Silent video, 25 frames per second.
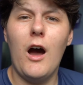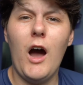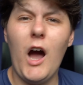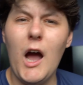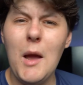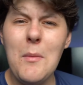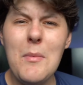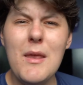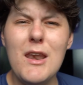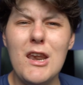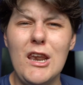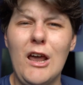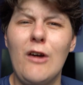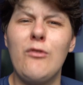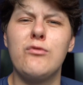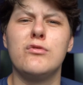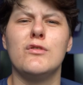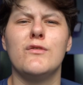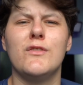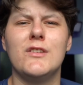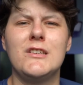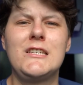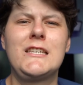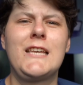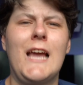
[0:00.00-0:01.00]
I'm in love
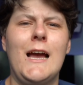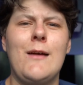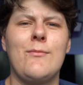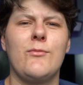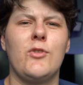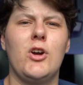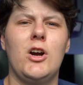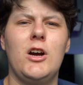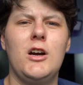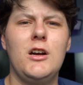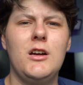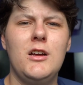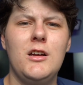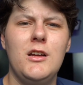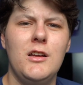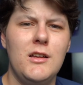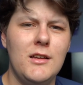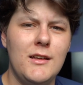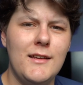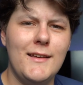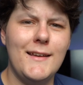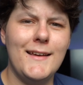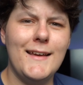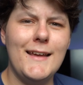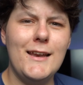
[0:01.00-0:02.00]
with this camera.
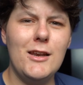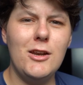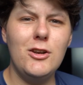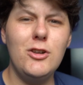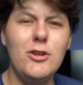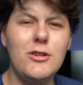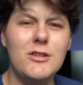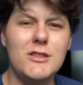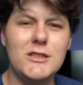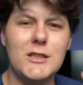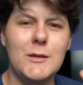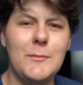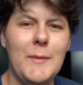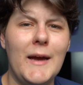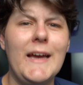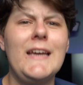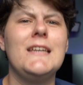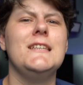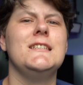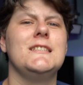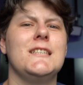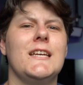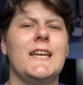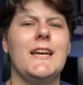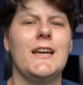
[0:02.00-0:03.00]
It looks
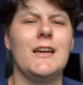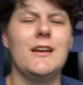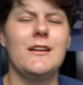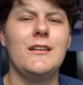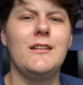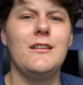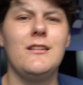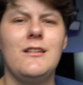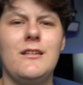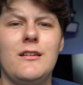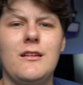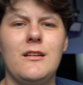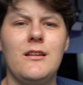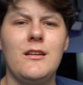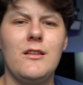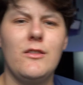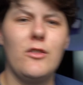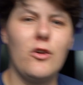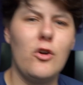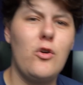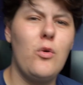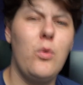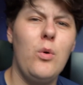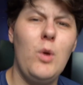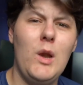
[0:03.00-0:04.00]
amazing.
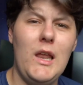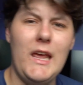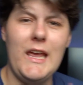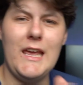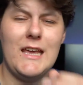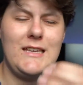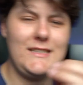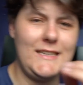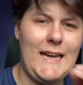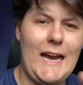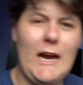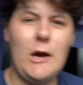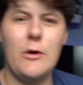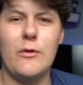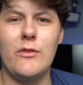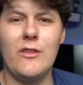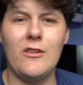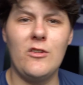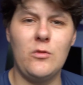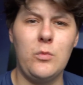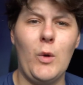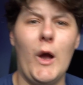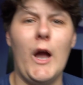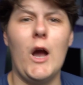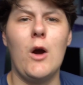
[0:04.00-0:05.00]
The quality is out of
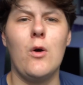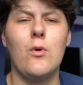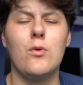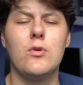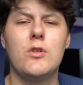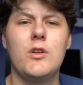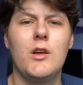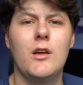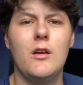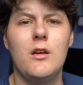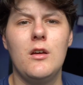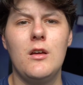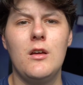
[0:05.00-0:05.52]
this world.